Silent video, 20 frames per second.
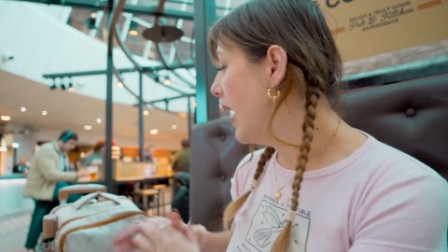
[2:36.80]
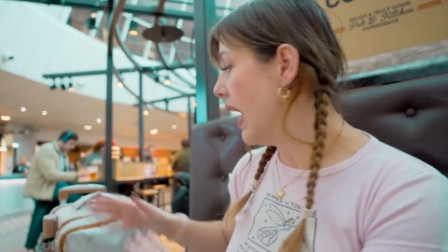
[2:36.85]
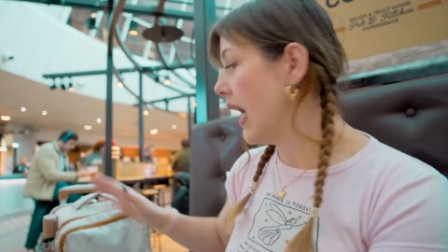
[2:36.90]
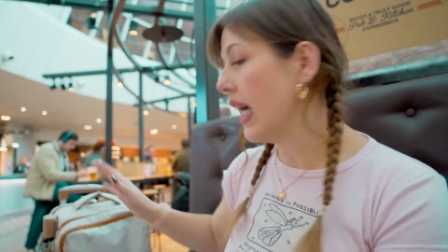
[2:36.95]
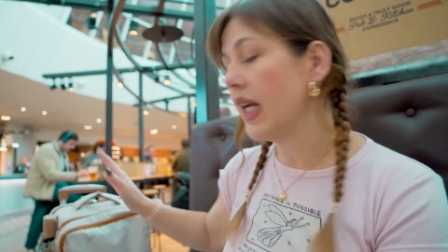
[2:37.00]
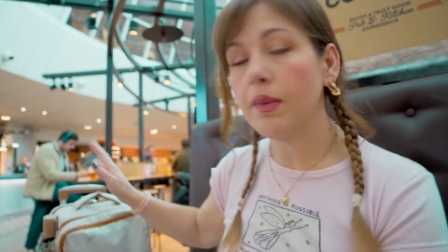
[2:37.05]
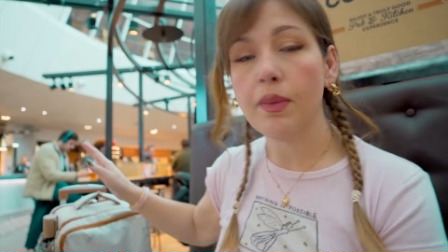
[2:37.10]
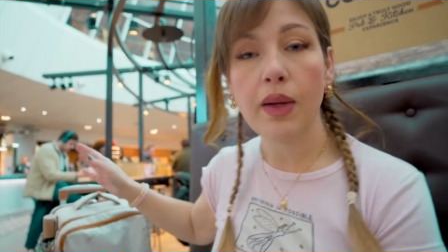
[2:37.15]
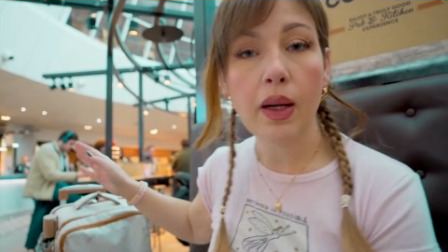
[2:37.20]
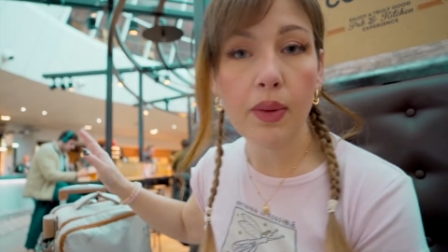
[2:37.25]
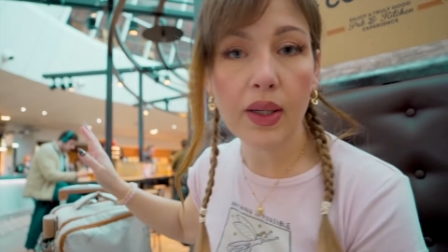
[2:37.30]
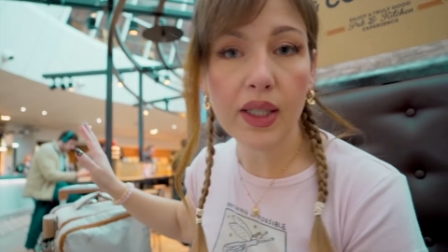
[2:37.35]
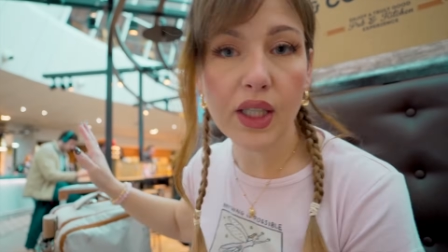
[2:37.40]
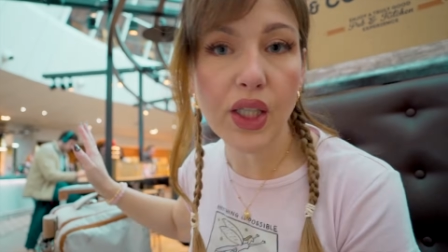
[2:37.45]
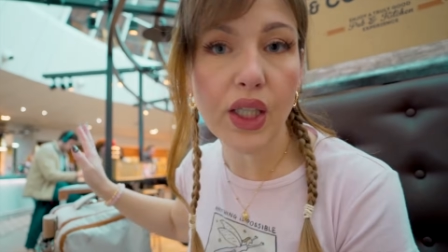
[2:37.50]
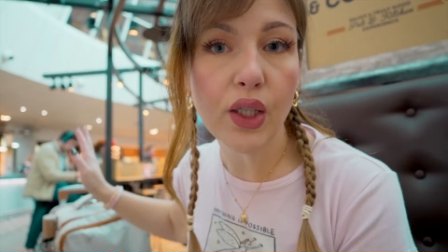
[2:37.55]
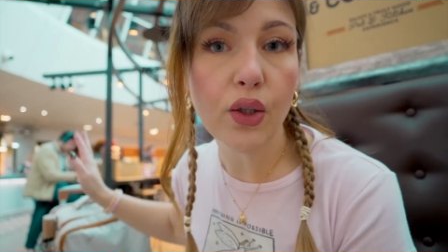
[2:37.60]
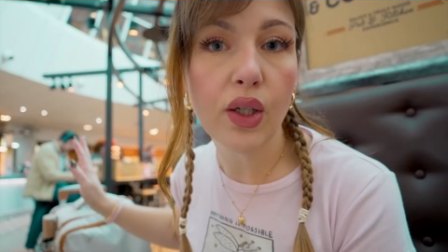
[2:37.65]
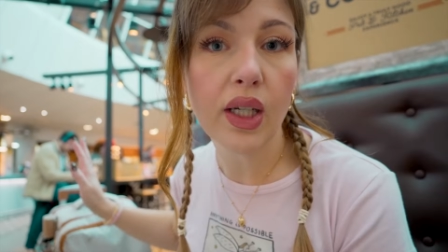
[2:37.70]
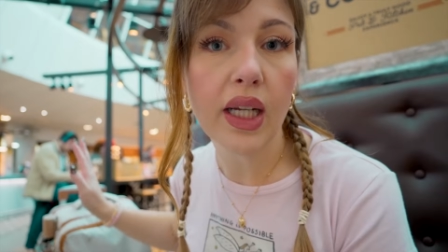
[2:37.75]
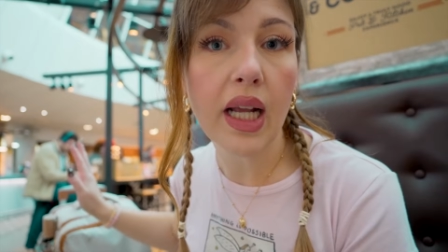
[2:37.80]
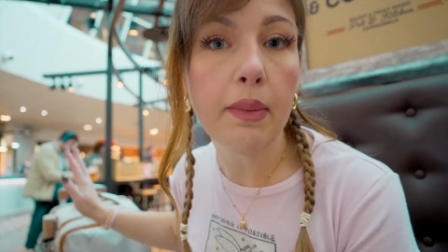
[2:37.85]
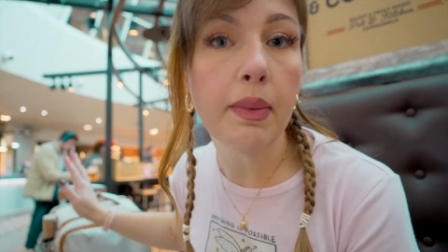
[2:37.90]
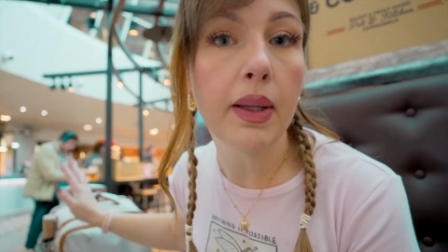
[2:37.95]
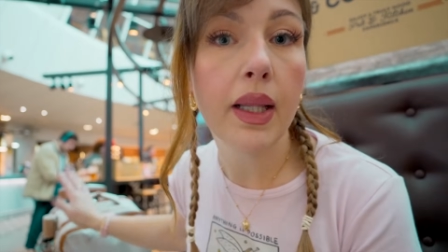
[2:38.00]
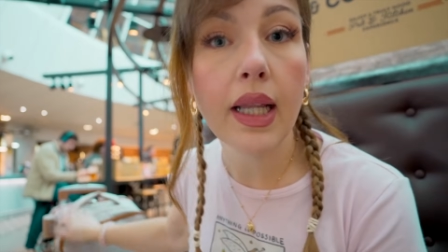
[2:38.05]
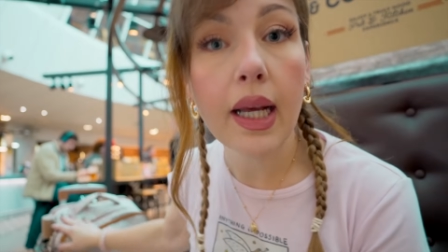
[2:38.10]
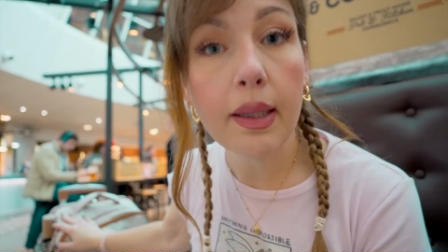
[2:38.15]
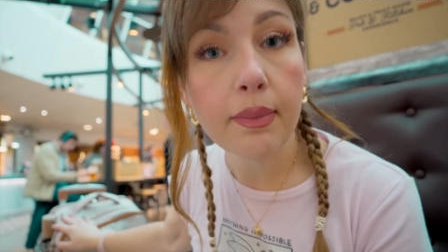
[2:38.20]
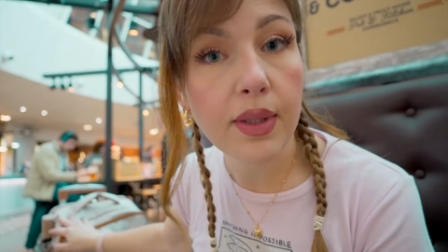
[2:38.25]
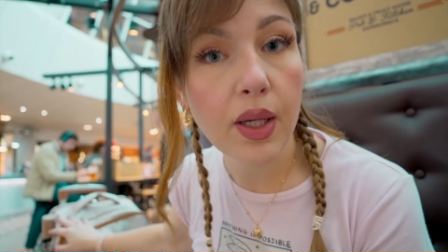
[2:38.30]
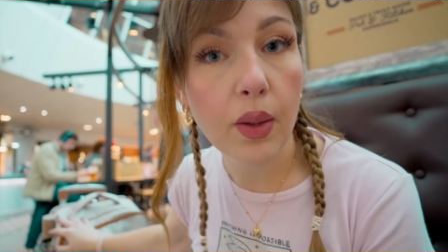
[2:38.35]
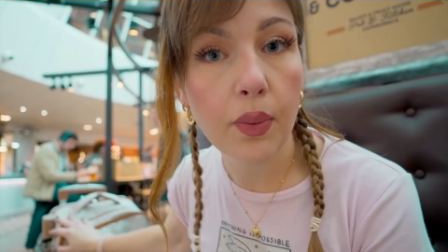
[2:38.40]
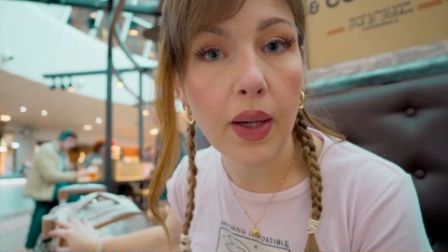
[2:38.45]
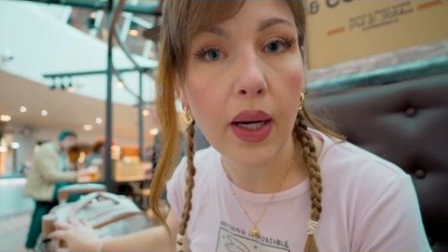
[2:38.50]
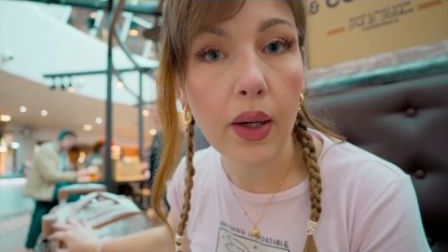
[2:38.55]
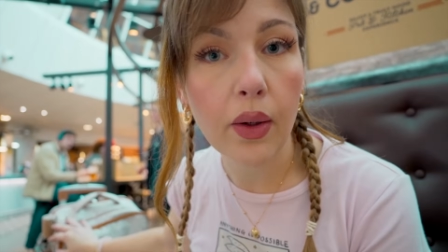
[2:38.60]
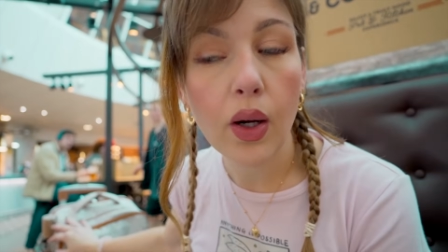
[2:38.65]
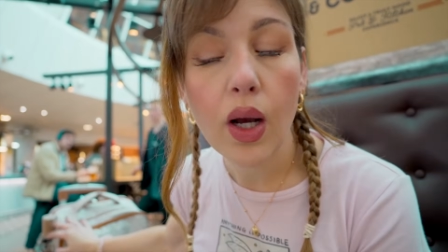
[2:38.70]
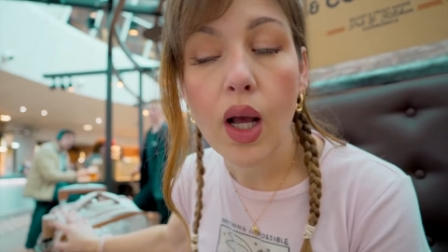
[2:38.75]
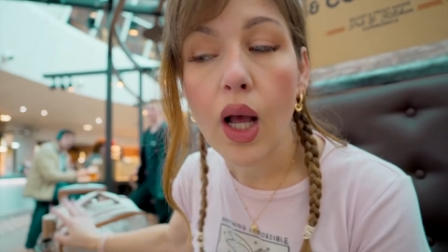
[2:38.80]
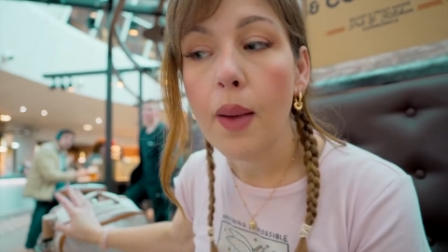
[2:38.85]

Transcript: I am now actually going to get my laptop out